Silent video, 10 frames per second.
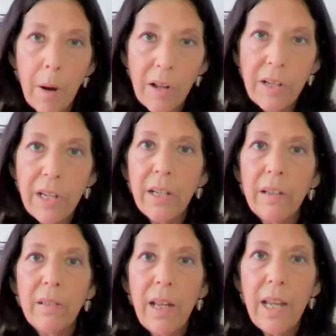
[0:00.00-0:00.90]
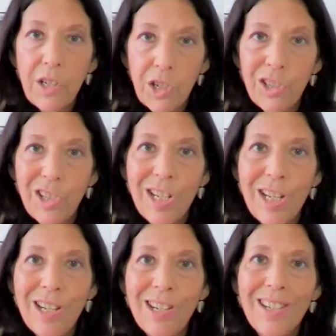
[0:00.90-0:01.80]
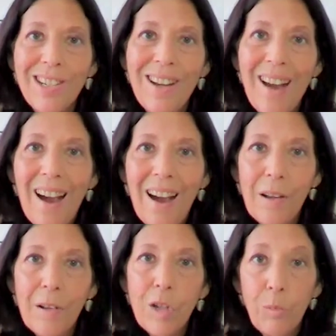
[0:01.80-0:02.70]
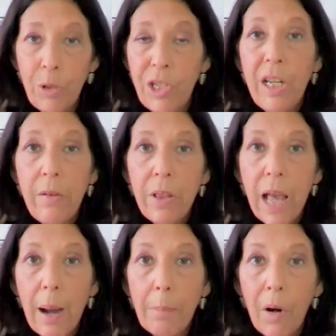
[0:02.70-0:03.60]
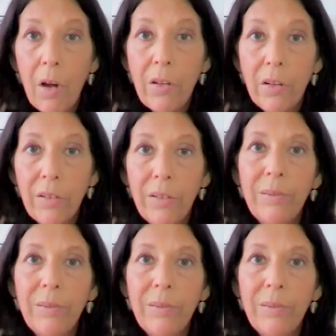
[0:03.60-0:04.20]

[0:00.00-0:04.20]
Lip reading: the bonding agency to receive that bond.